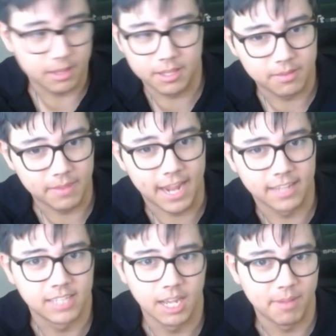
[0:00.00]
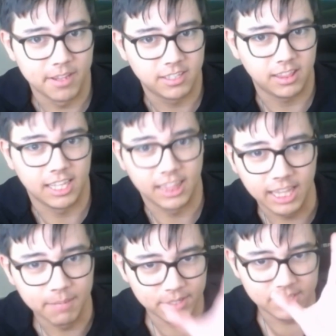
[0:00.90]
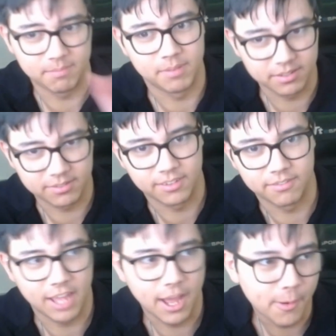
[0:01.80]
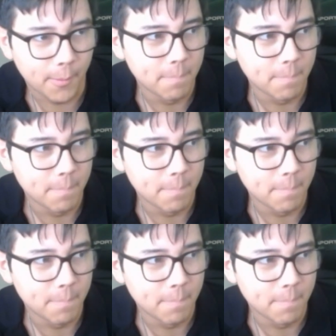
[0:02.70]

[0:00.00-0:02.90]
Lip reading: NASCAR basically limited because of how